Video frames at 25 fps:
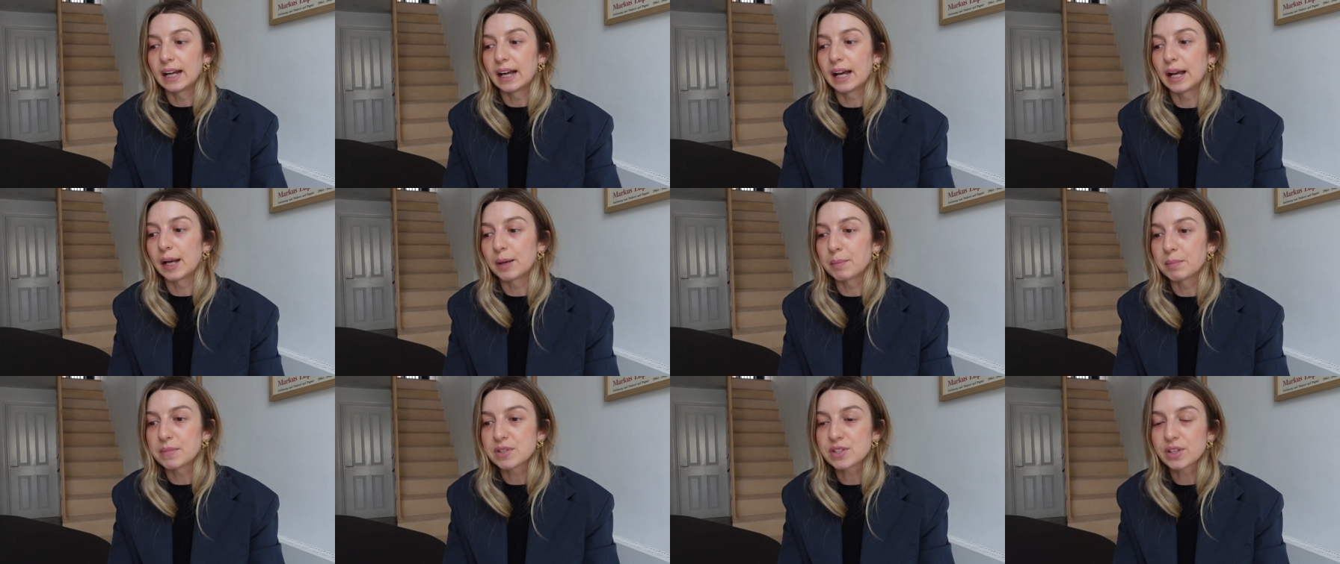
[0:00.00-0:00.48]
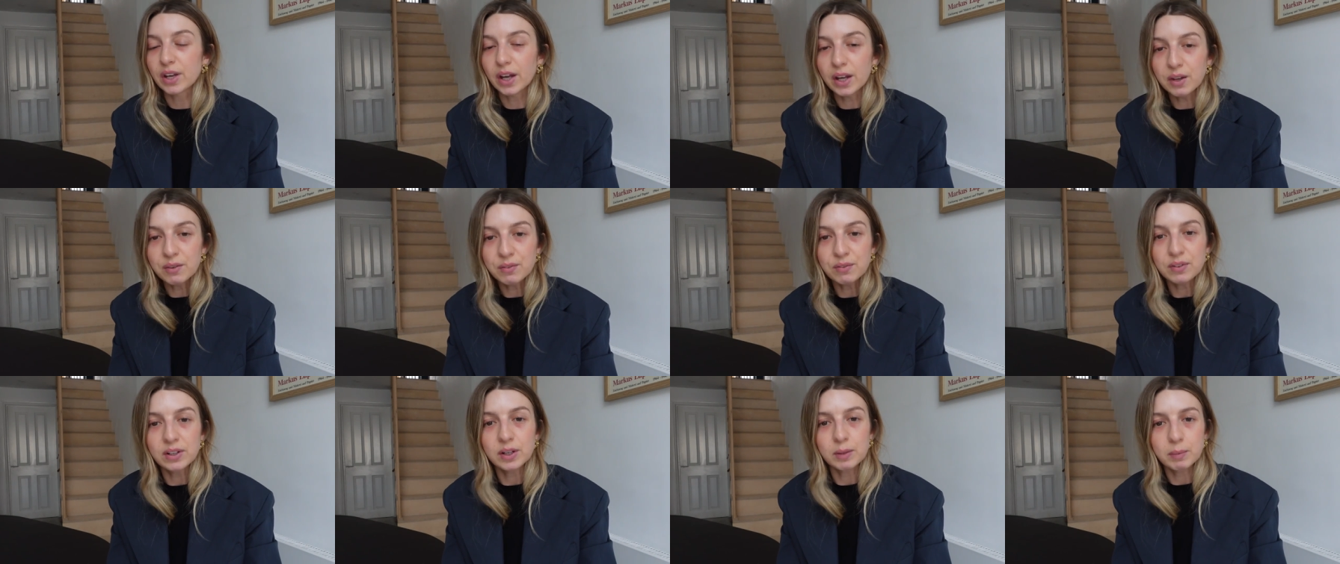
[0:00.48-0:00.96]
Um, so
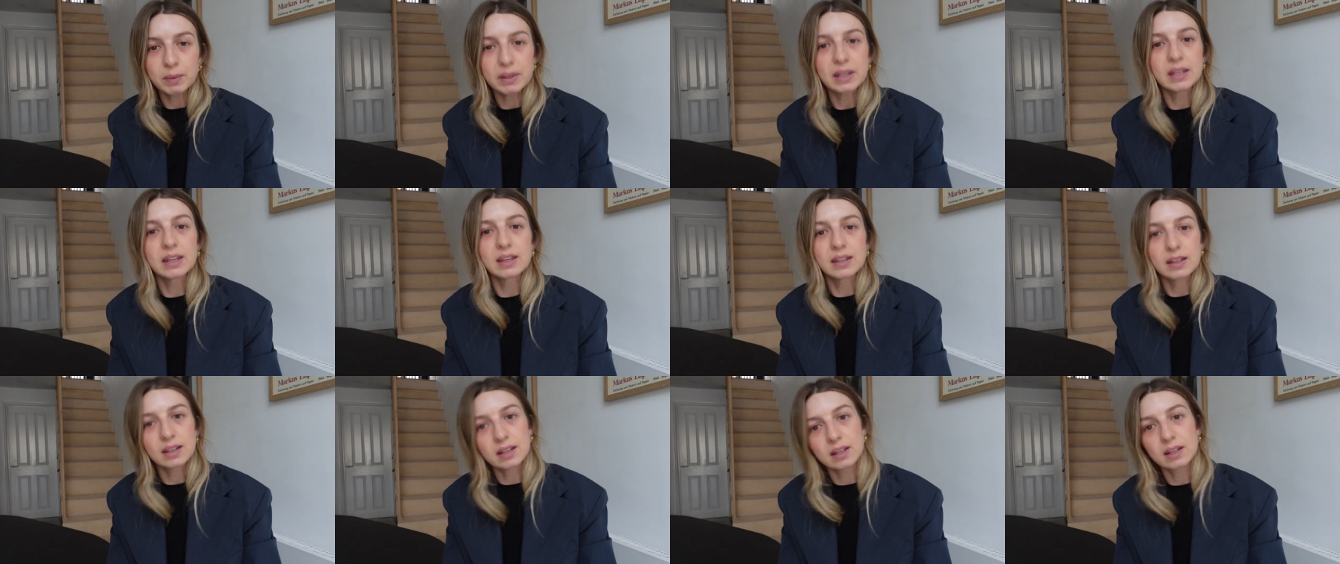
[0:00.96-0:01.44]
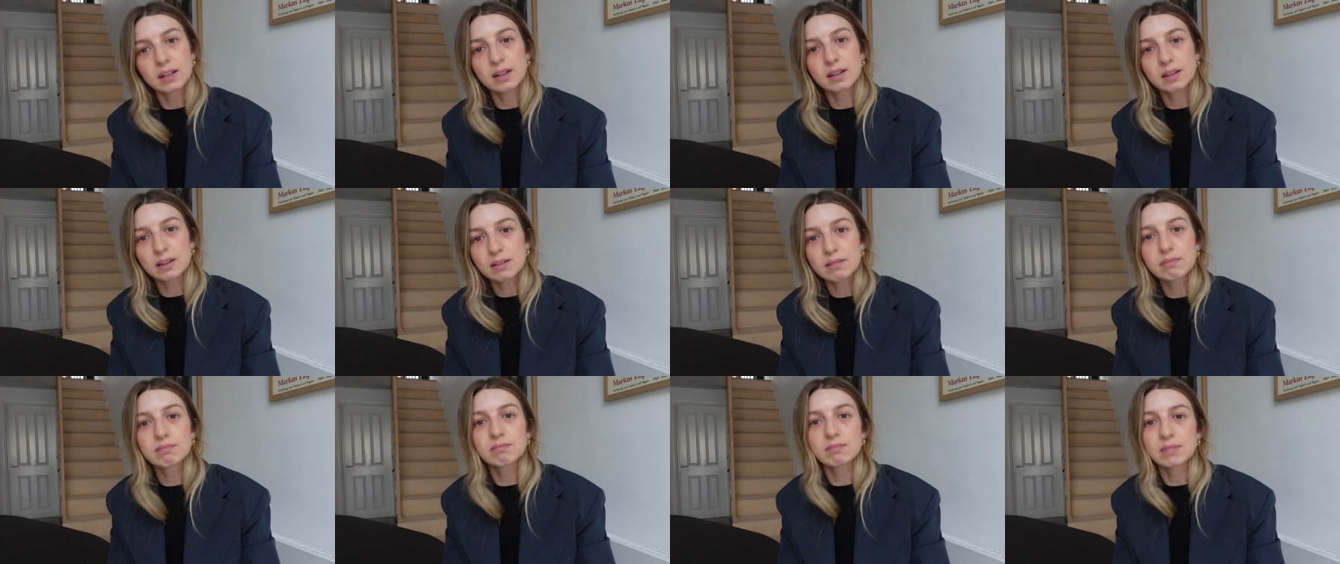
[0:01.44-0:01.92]
hopefully it'll be
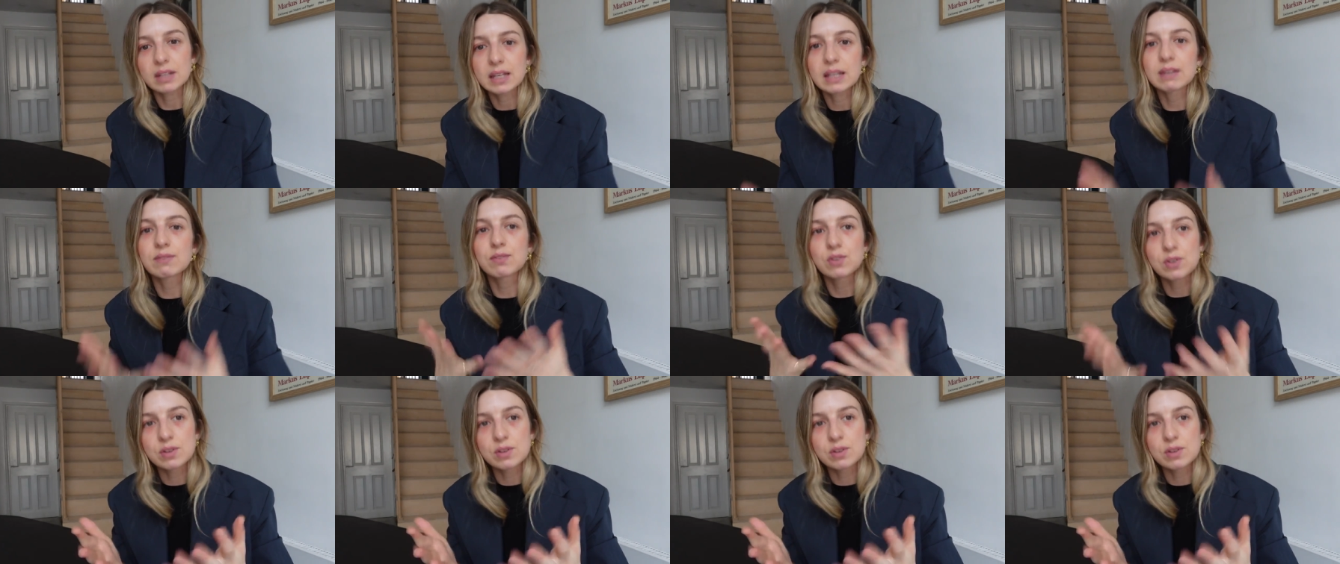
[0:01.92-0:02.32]
give